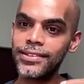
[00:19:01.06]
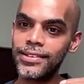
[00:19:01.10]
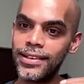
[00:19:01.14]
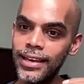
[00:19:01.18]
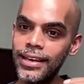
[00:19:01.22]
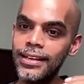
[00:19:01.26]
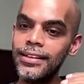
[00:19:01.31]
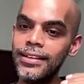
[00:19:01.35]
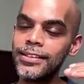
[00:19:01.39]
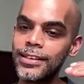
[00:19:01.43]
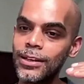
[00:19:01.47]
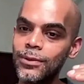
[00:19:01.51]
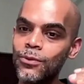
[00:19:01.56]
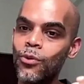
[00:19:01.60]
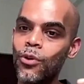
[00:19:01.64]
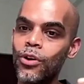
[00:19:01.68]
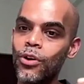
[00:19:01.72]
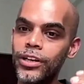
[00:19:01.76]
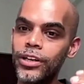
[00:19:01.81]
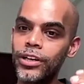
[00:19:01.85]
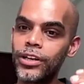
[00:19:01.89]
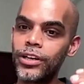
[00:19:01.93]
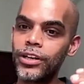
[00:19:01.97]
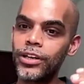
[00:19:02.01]
its heels and
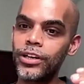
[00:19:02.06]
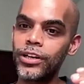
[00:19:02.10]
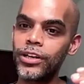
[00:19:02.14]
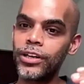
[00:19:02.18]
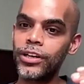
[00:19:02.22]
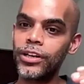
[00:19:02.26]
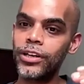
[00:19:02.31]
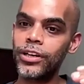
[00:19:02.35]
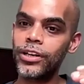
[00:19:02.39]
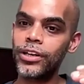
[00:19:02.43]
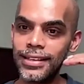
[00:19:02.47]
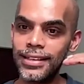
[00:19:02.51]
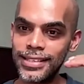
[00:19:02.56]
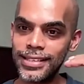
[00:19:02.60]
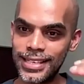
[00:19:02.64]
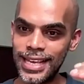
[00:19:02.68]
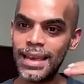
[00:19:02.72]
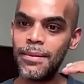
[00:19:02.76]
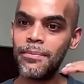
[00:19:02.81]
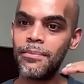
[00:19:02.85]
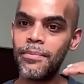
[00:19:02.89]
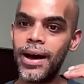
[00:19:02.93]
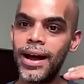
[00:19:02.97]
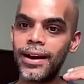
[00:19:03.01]
the
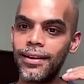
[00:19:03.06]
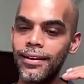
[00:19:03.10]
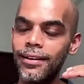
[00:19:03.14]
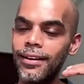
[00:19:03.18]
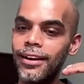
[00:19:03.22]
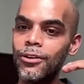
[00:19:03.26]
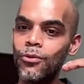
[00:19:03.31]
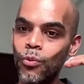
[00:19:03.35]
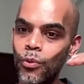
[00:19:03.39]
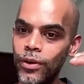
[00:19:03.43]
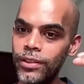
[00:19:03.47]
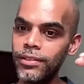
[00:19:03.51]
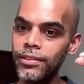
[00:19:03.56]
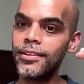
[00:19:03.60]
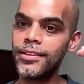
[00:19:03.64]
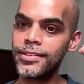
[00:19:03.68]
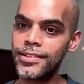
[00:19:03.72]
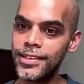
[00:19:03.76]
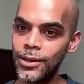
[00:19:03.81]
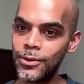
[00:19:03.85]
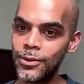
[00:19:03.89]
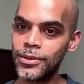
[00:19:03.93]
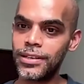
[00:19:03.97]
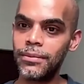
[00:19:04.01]
same battle and win the
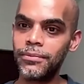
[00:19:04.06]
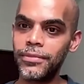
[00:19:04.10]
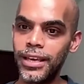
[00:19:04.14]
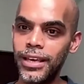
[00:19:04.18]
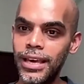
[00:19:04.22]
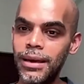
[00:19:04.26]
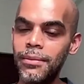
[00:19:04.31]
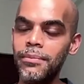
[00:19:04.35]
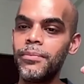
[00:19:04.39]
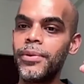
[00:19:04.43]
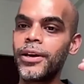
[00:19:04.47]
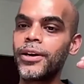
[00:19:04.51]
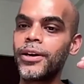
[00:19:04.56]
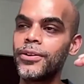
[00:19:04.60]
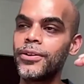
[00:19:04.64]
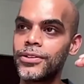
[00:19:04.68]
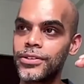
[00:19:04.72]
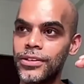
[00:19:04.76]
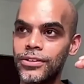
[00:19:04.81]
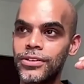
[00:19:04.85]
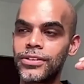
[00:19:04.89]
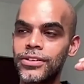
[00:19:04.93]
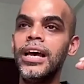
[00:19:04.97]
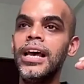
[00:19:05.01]
zero sum game, because
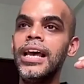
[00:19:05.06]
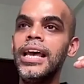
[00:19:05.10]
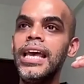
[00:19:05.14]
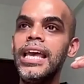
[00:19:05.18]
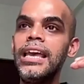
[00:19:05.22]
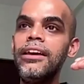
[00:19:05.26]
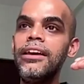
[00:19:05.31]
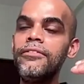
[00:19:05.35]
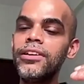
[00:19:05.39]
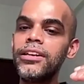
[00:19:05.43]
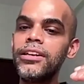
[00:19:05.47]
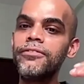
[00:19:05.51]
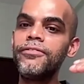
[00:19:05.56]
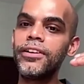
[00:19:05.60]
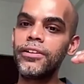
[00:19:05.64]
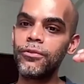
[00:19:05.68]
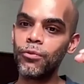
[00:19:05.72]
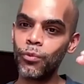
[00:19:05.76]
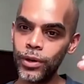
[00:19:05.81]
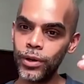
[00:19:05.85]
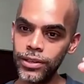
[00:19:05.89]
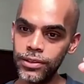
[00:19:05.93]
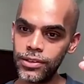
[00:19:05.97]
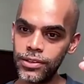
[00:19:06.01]
it's, even if it
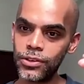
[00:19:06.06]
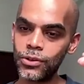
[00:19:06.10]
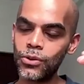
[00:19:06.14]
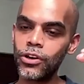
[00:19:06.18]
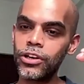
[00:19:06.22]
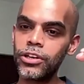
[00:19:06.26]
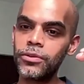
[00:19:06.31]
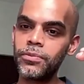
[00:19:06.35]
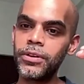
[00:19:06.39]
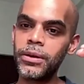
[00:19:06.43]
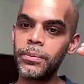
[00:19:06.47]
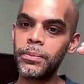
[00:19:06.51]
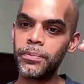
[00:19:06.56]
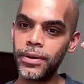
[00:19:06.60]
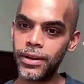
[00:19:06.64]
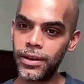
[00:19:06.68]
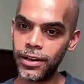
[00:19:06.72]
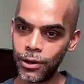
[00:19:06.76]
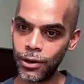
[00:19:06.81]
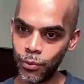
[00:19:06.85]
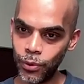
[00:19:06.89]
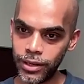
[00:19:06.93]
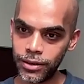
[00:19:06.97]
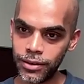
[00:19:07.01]
wins, it's going to be a
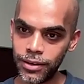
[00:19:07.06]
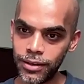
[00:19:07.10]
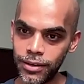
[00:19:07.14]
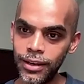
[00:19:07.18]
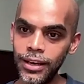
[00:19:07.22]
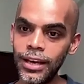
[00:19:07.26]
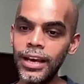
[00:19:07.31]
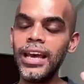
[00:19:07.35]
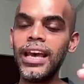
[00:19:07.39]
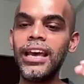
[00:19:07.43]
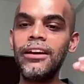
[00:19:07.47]
pyrrhic victory.